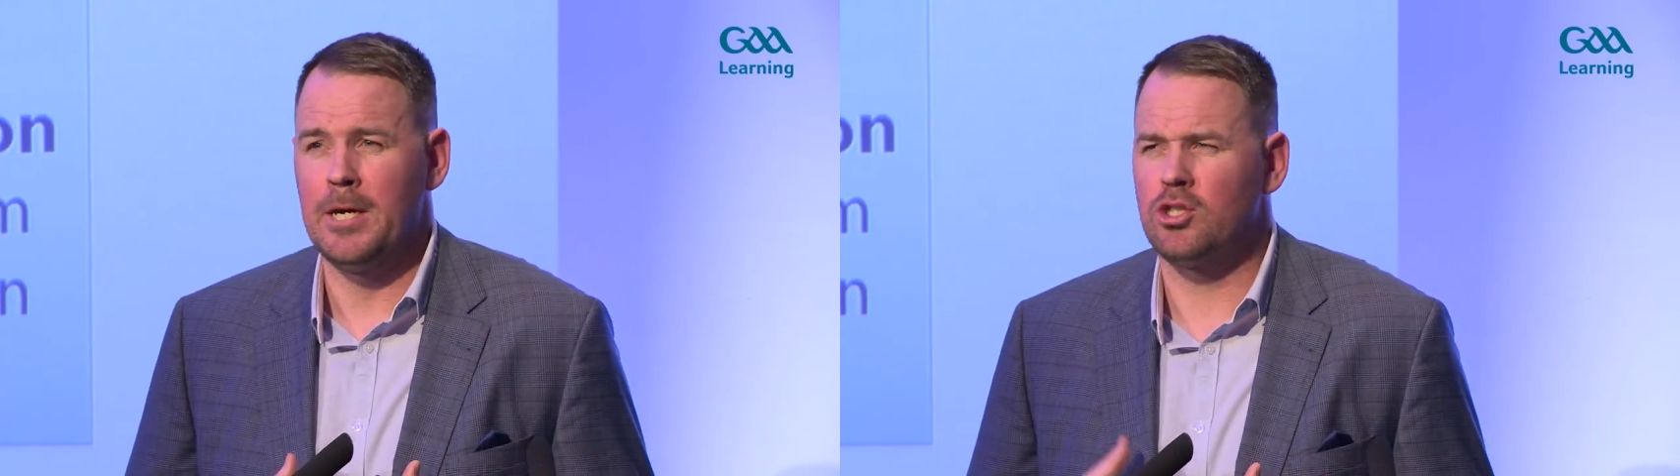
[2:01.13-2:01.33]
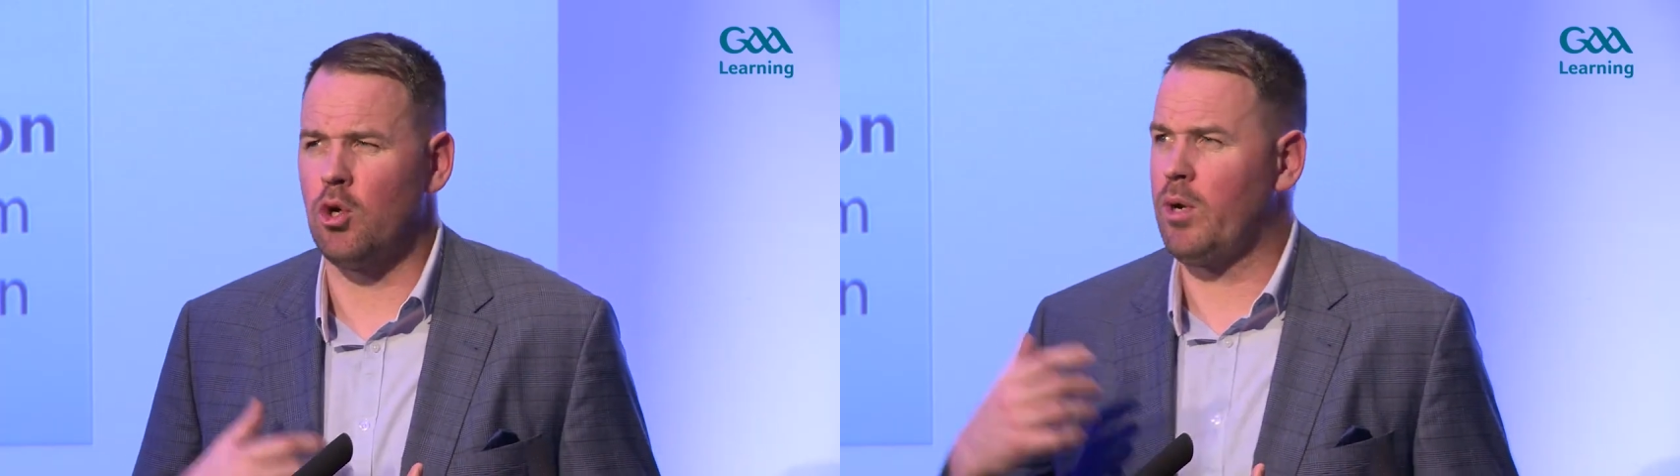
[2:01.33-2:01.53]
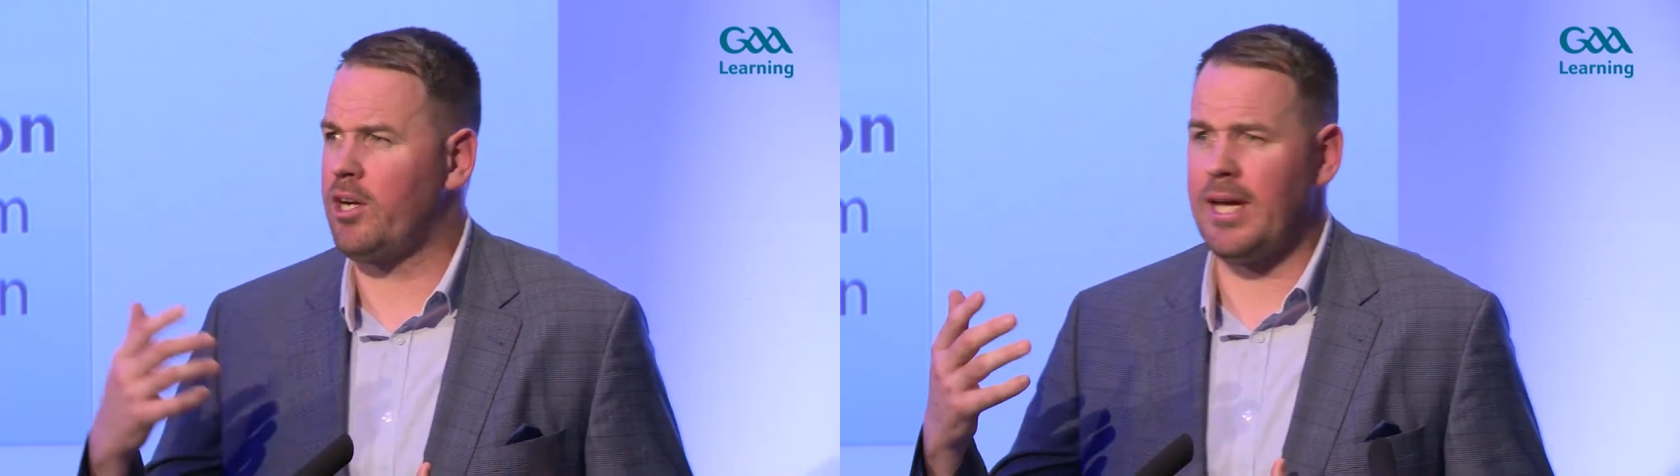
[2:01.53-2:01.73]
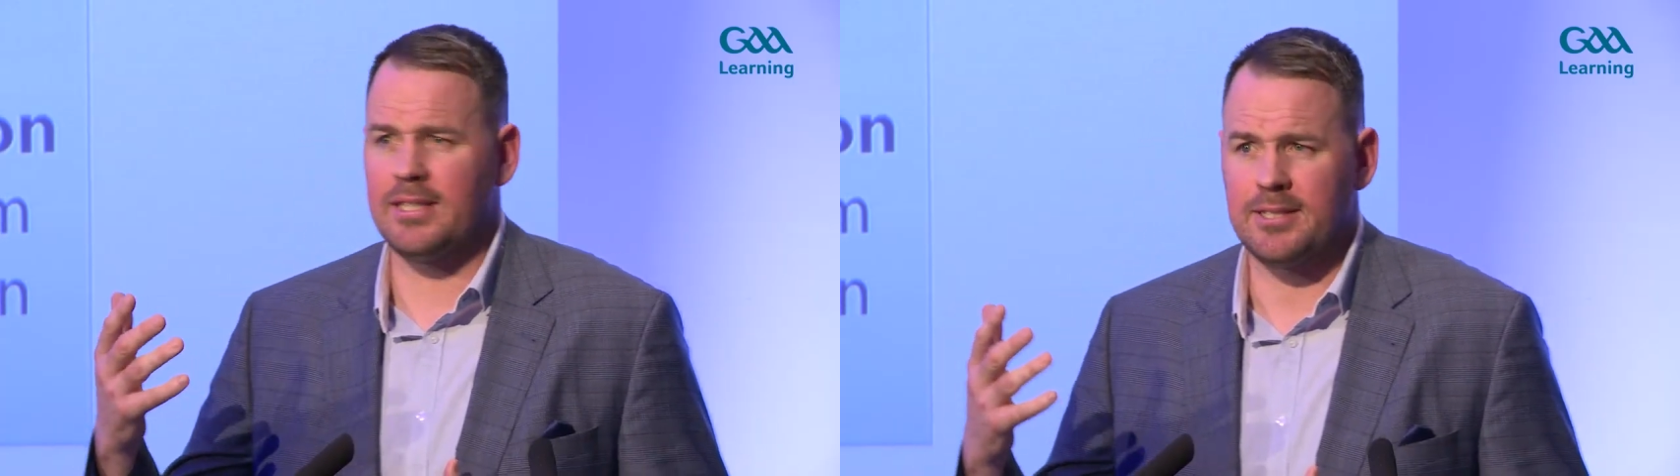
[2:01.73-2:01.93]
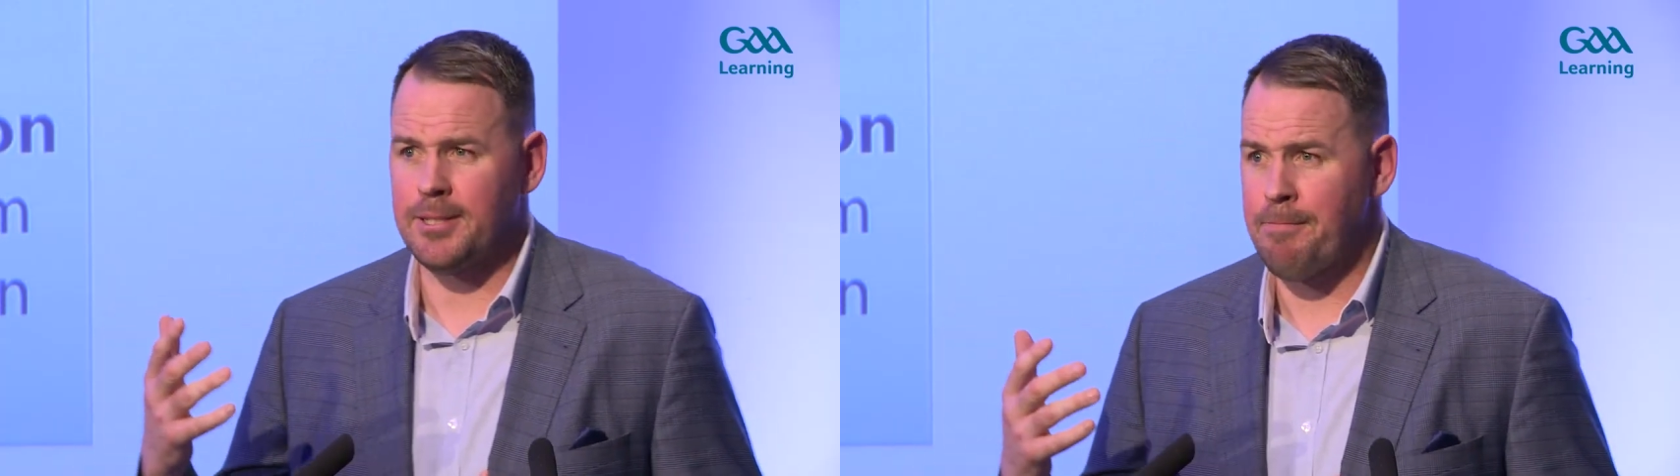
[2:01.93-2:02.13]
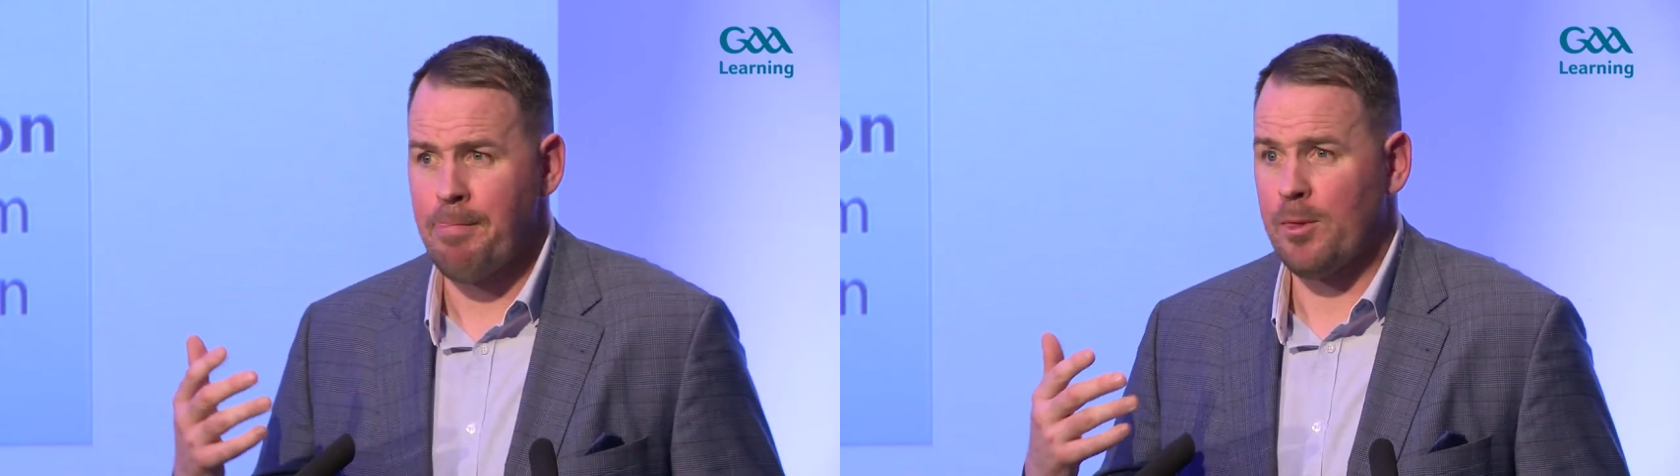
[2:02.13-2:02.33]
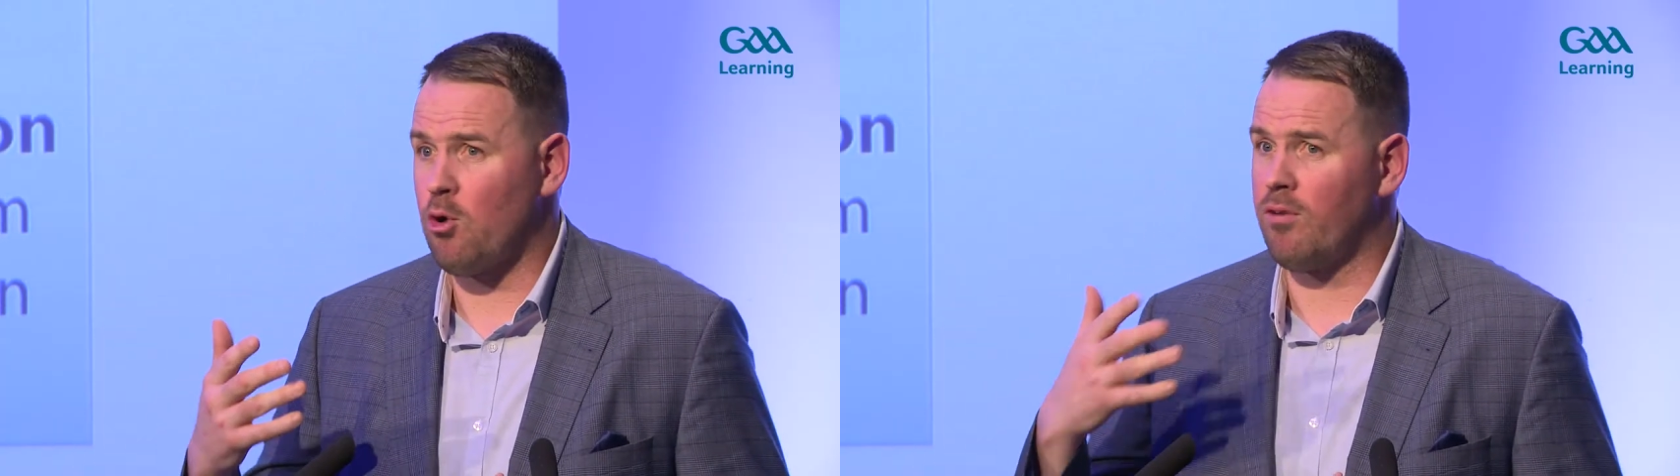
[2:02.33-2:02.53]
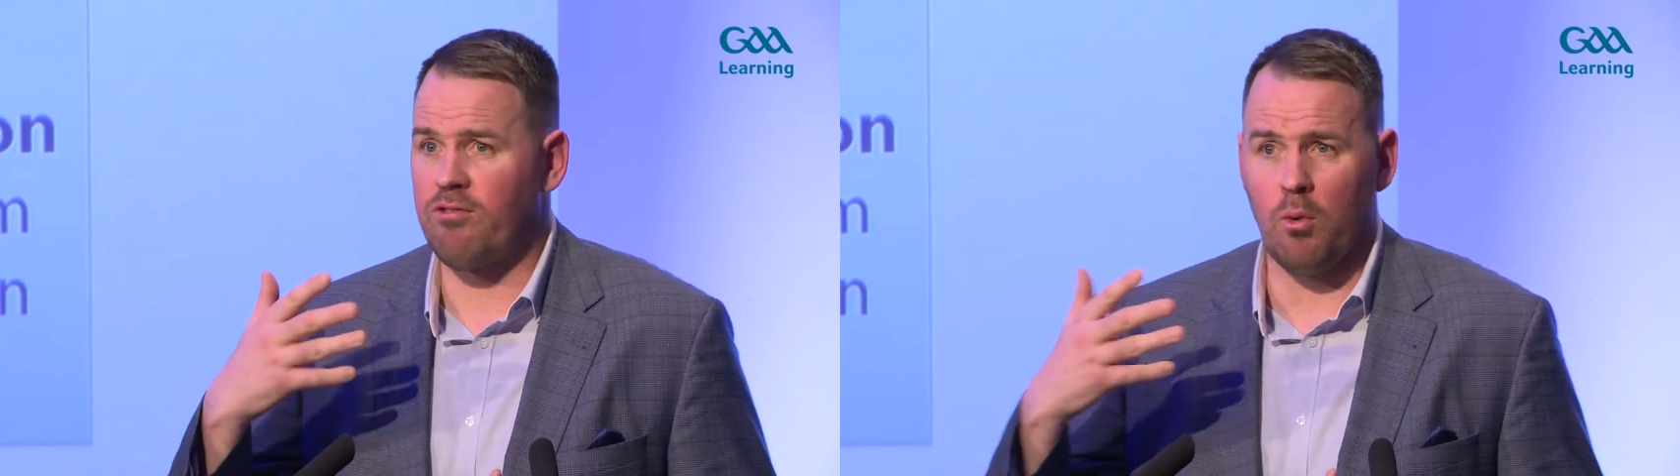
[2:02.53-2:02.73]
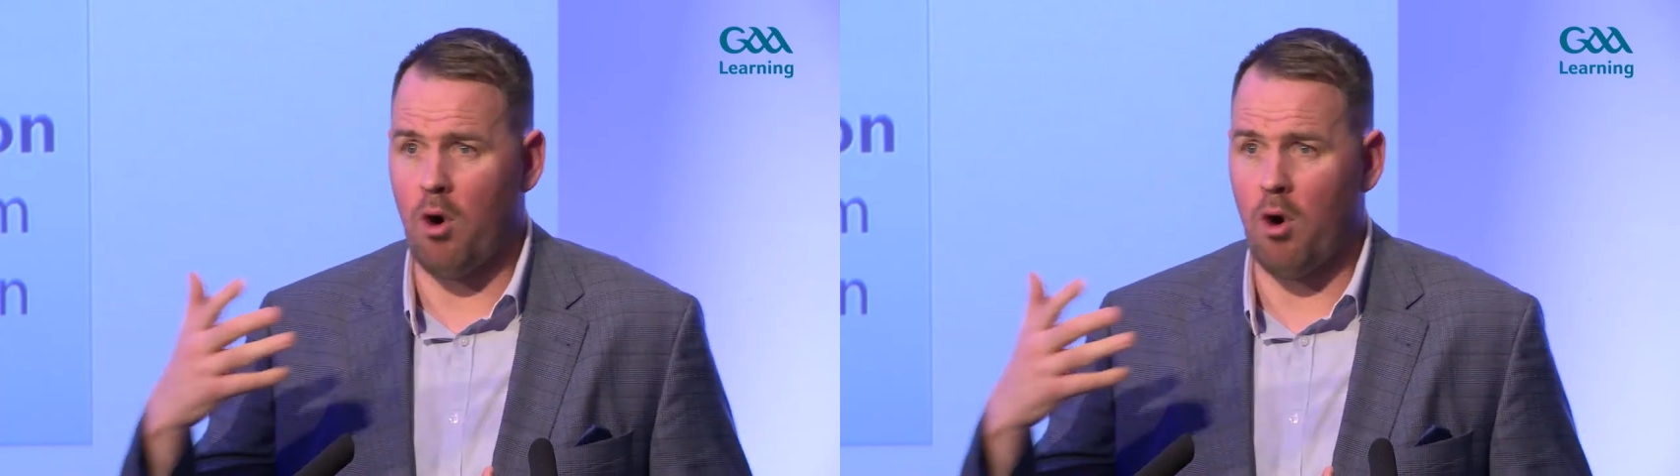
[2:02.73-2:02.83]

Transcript: So whether that's going for a